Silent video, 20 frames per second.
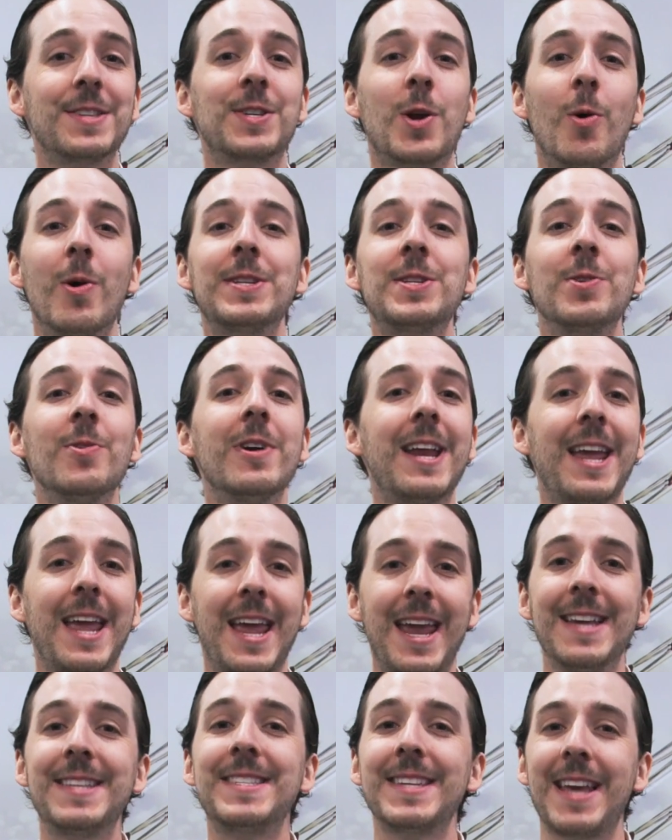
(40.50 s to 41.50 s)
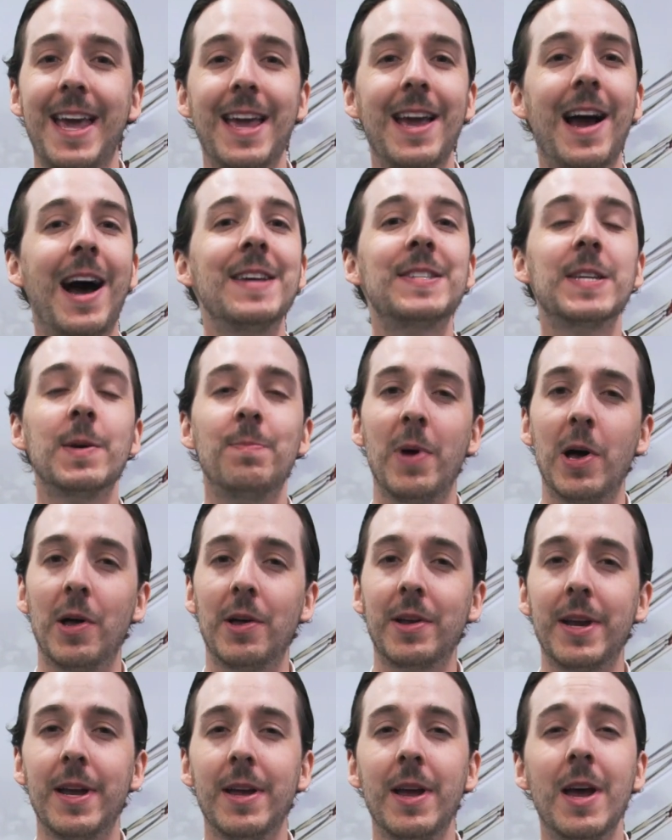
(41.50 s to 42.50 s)
is going to enhance AI's
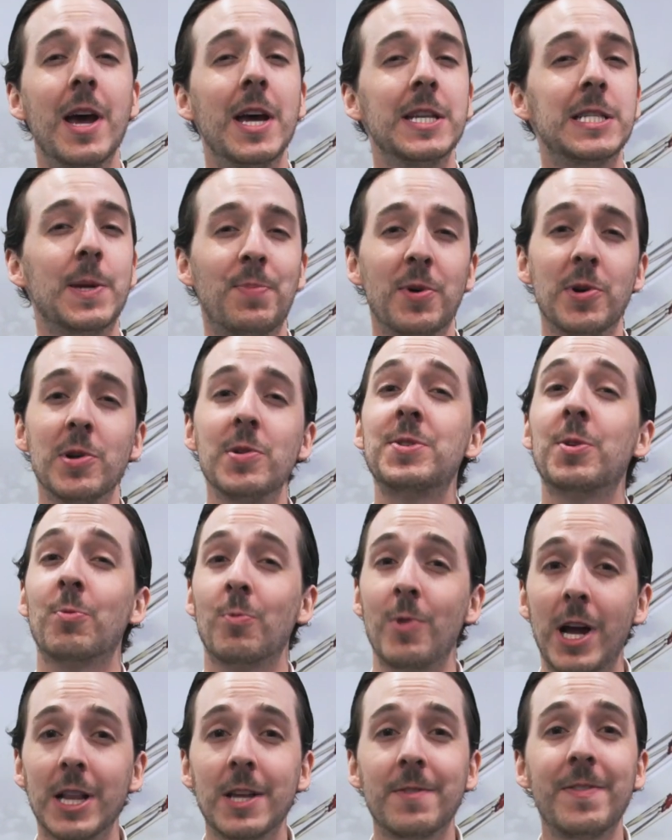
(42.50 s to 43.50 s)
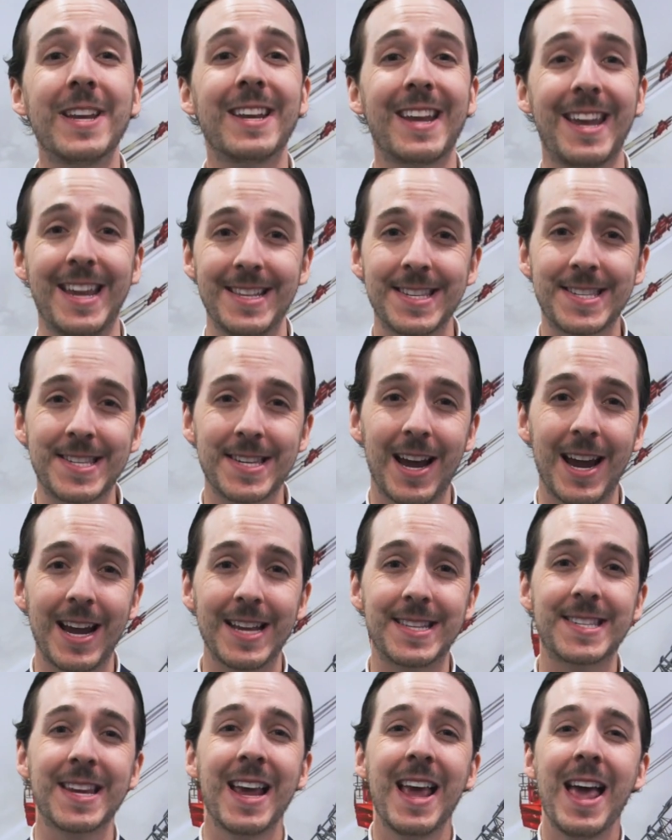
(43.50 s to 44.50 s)
ability to produce relevant
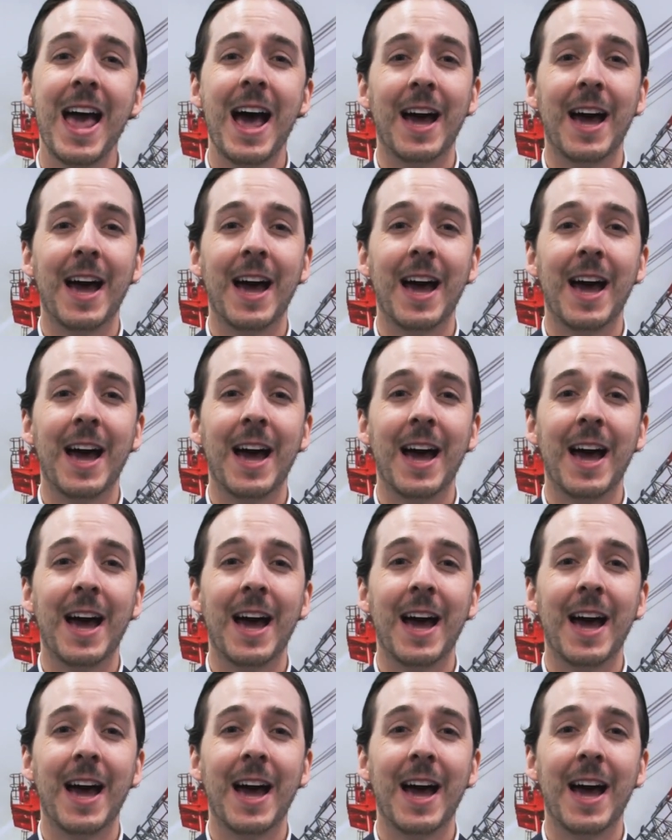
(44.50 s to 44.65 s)
insights.